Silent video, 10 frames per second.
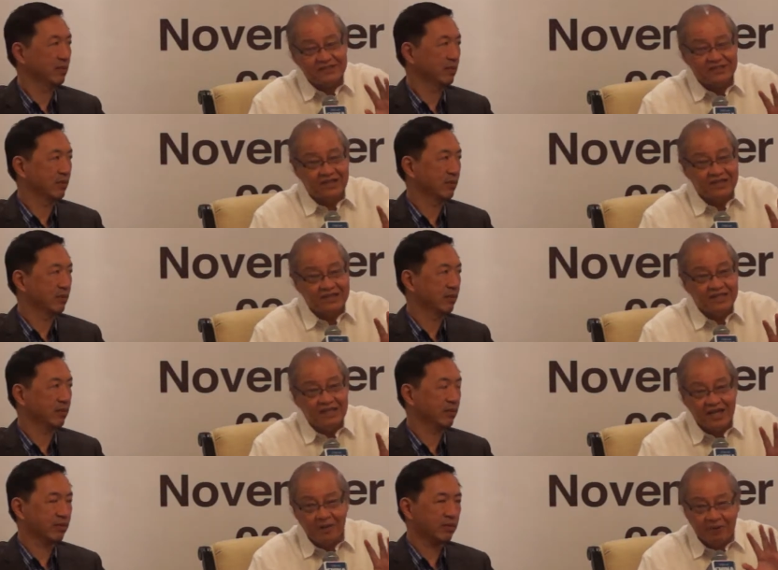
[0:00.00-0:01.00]
Speaker 1: study,
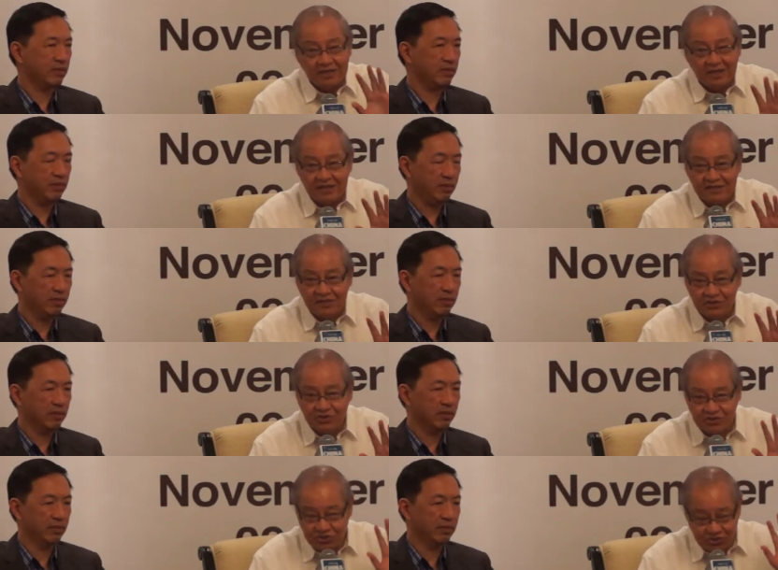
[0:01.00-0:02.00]
but as you,
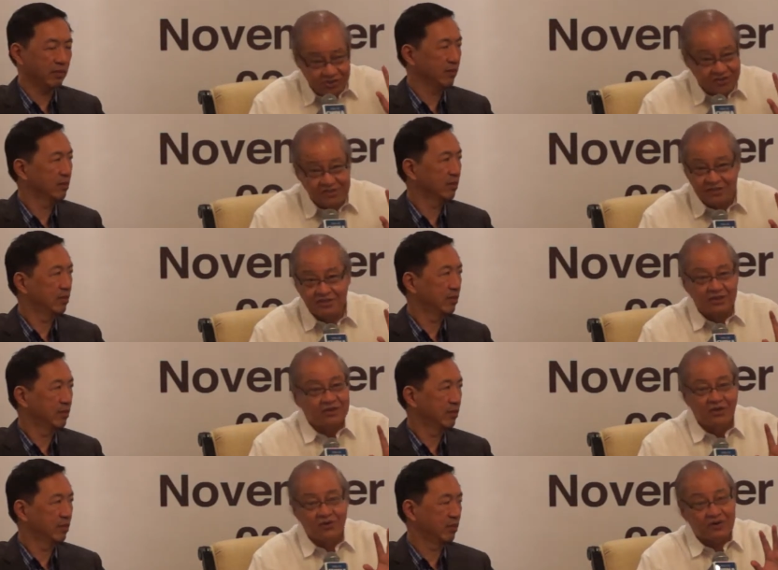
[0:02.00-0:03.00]
you just
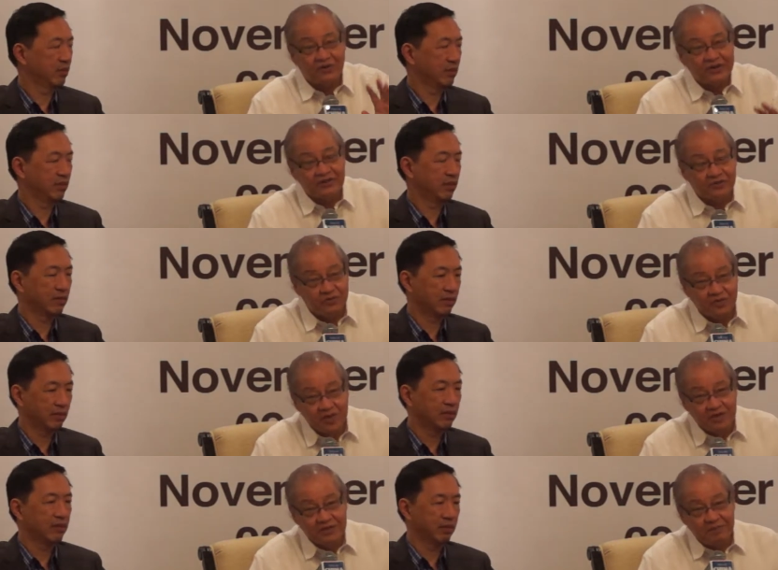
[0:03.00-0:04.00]
go according to
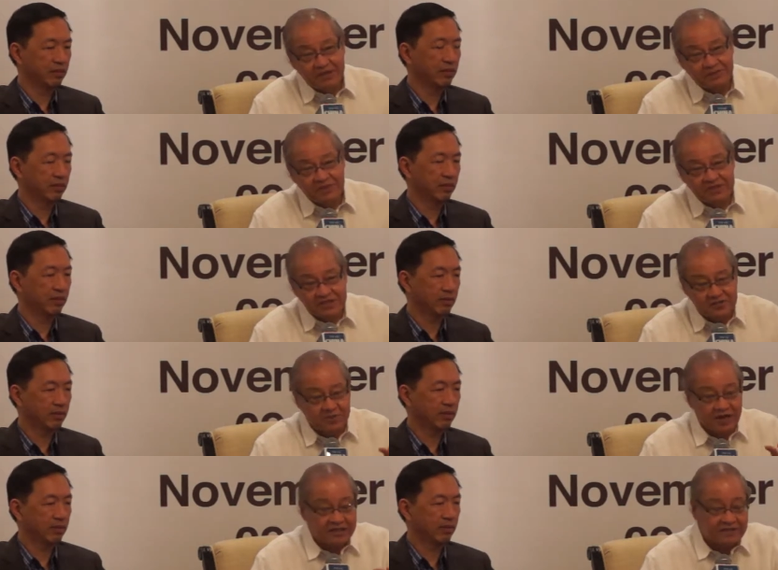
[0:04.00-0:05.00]
the best business
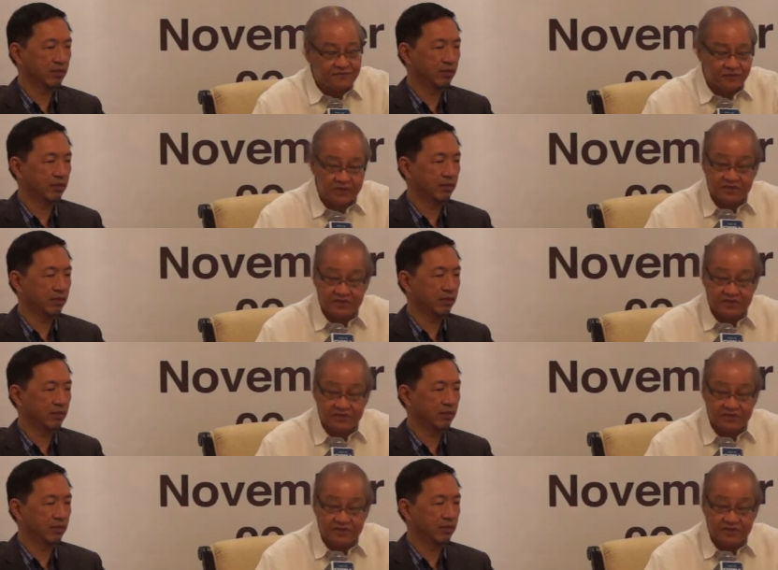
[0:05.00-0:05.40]
practice. For the